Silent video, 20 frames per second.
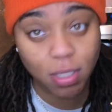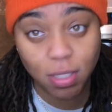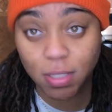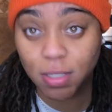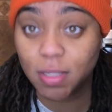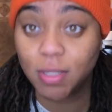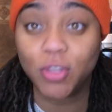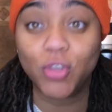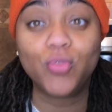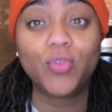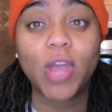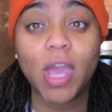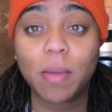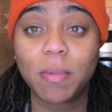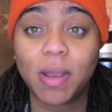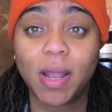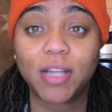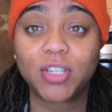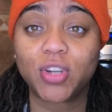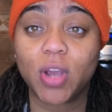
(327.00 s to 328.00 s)
You name it,
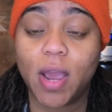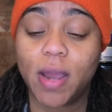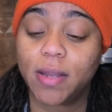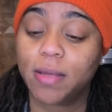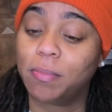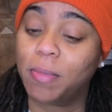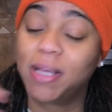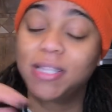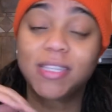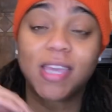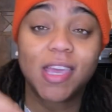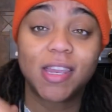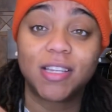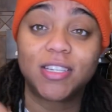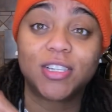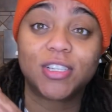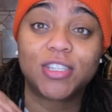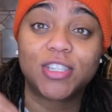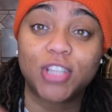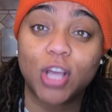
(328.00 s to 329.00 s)
I tried it. My skin is
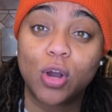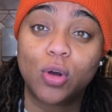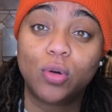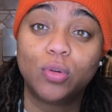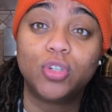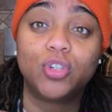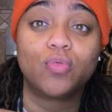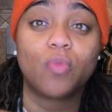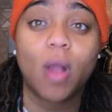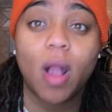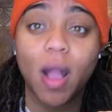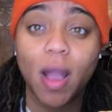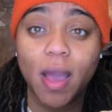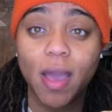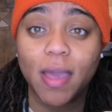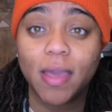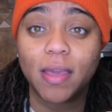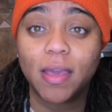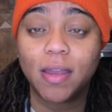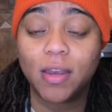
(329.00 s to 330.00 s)
just so
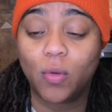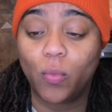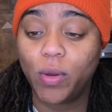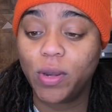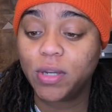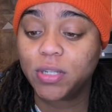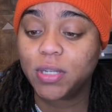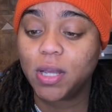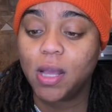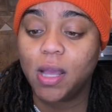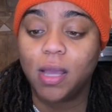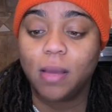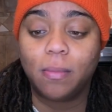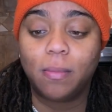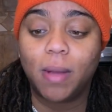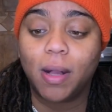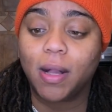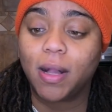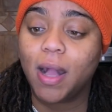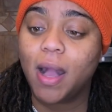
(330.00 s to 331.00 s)
dry in the wintertime. Oh
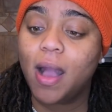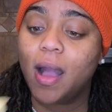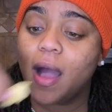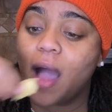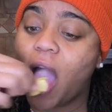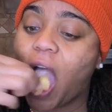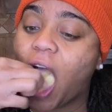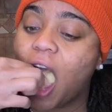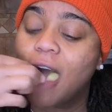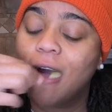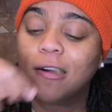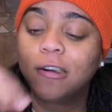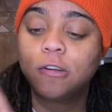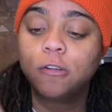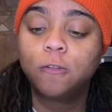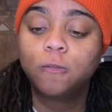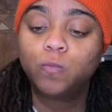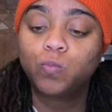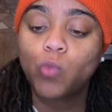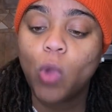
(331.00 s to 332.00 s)
my God.
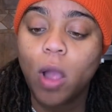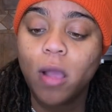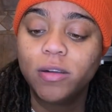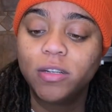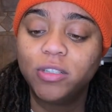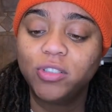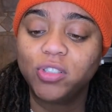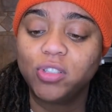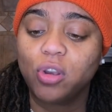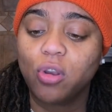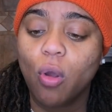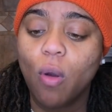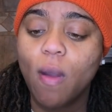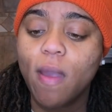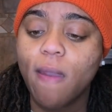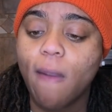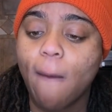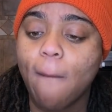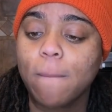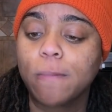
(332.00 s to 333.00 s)
It's
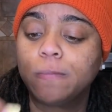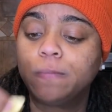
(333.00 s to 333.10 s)
annoying.